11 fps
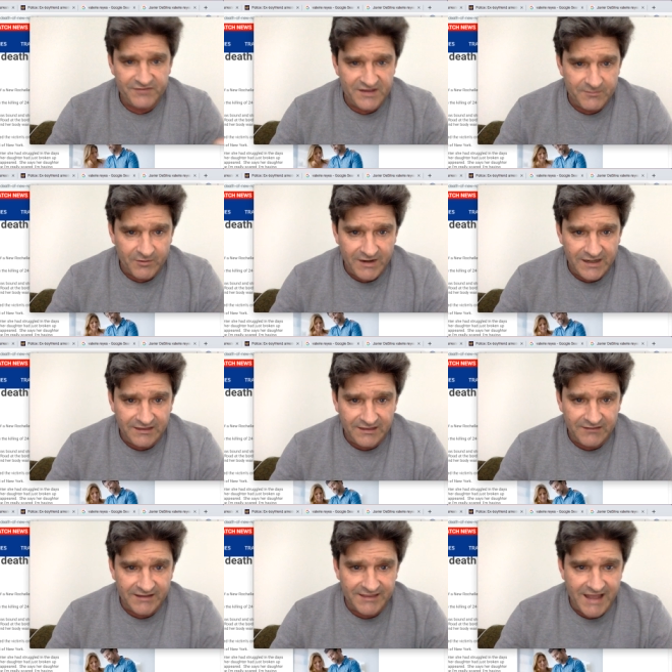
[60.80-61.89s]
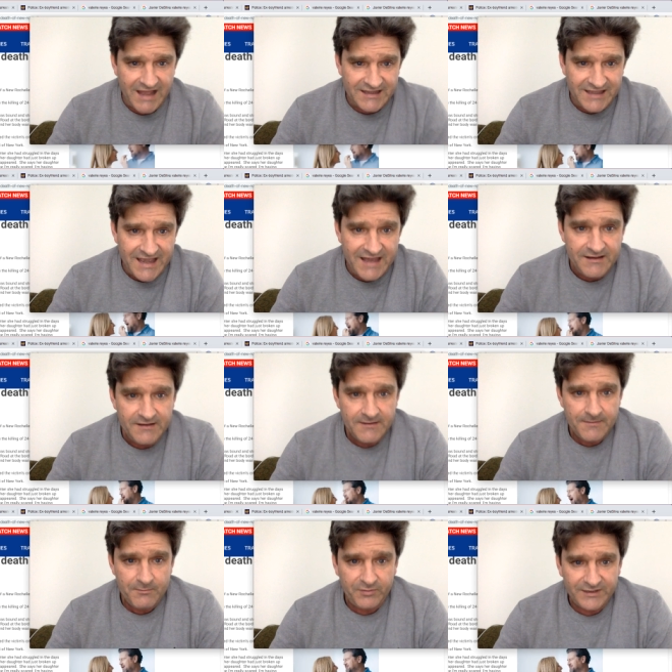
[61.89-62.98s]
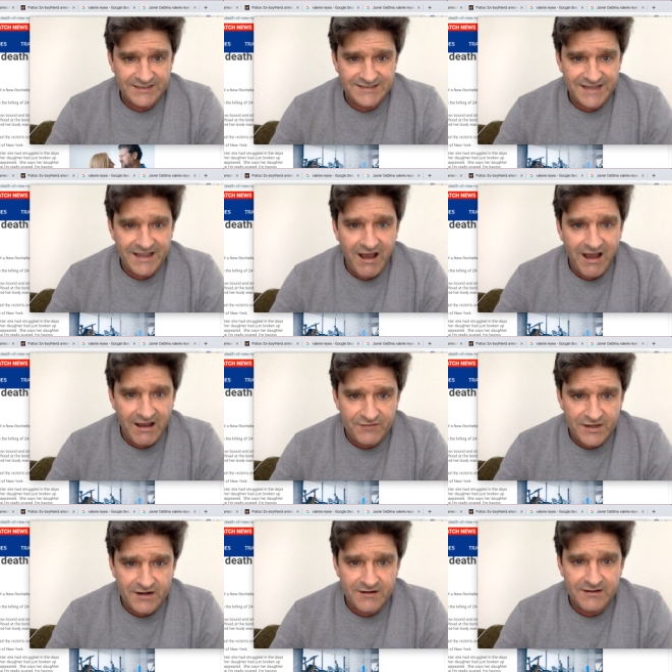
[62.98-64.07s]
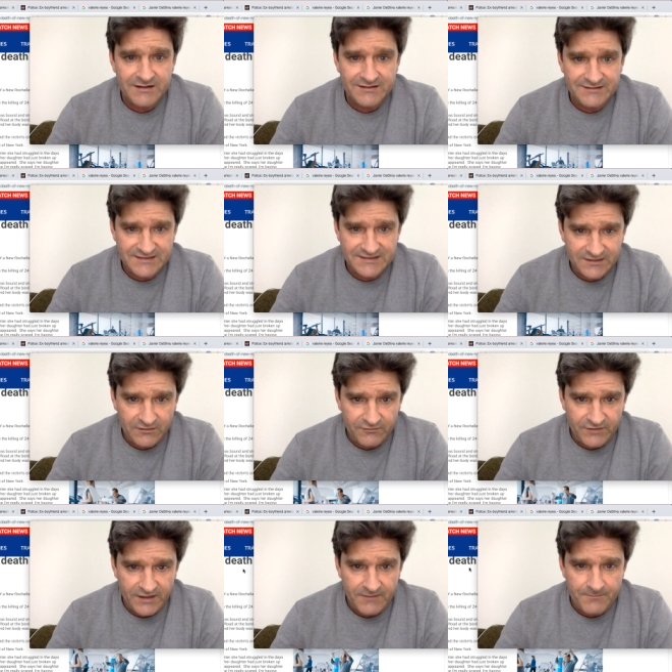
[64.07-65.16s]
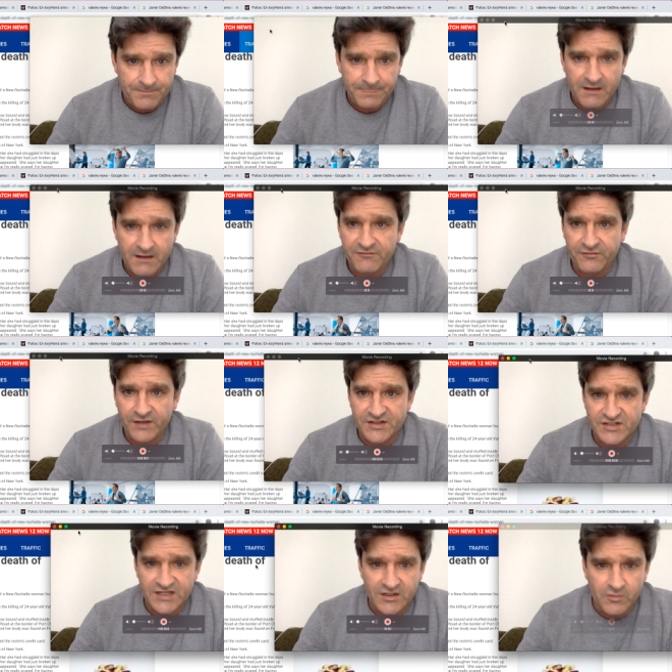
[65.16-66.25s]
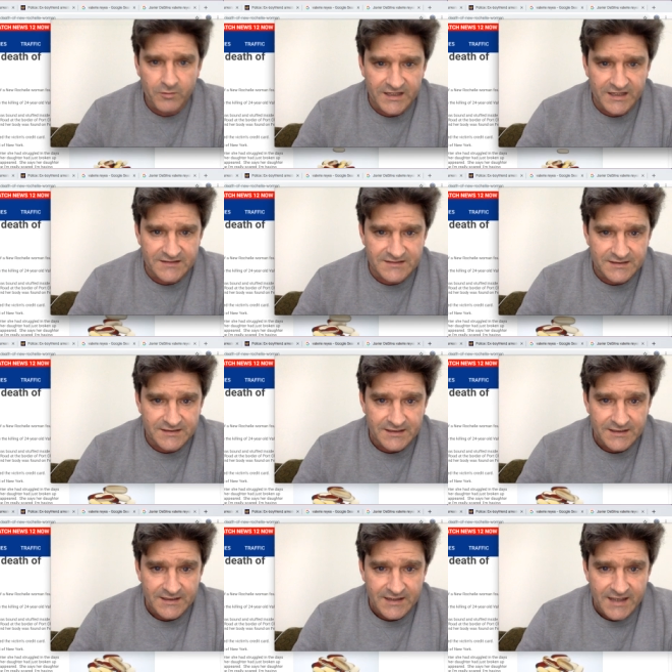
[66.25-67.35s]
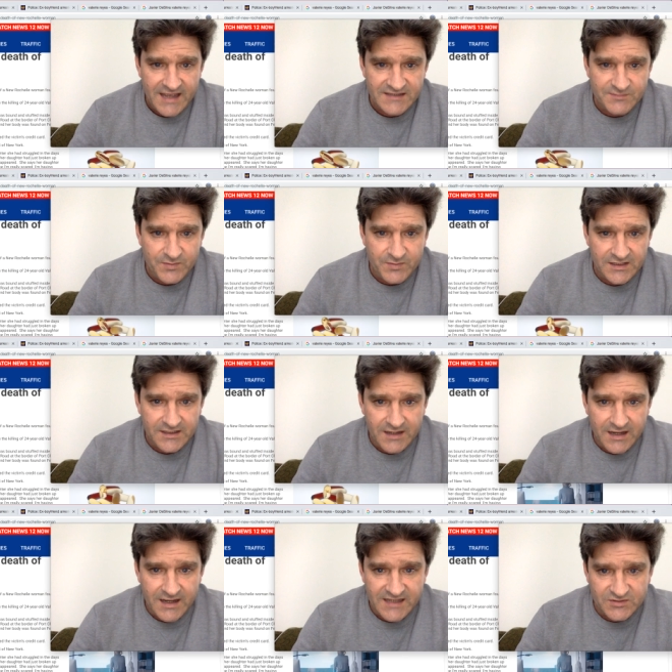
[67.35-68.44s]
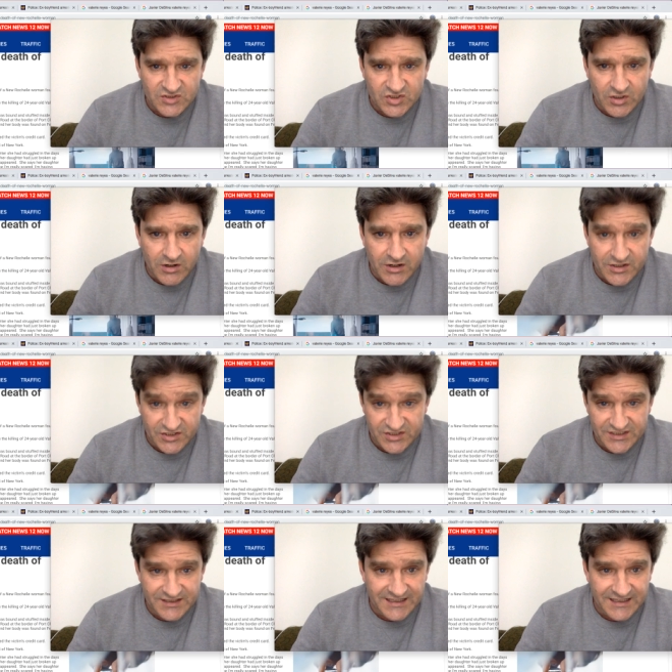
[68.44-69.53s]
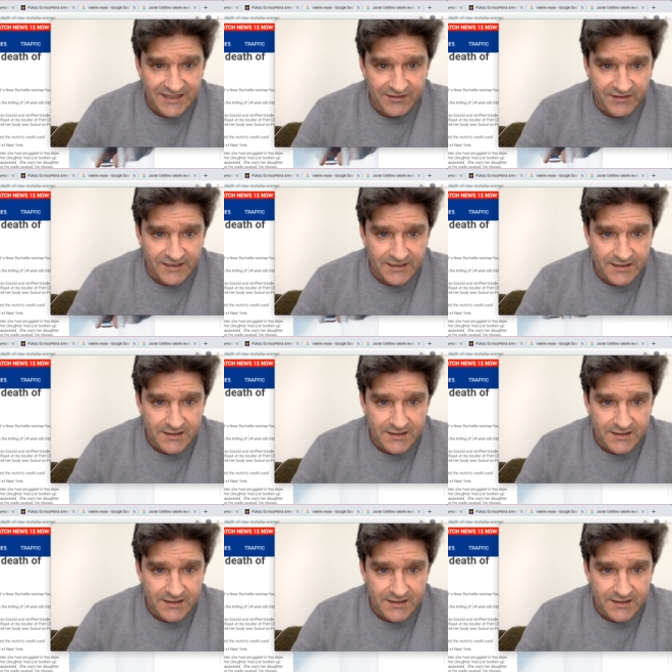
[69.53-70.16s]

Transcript: him or anything like that yet. Police say Javier DeSilva of Flushing, Queens, has been charged in the killing.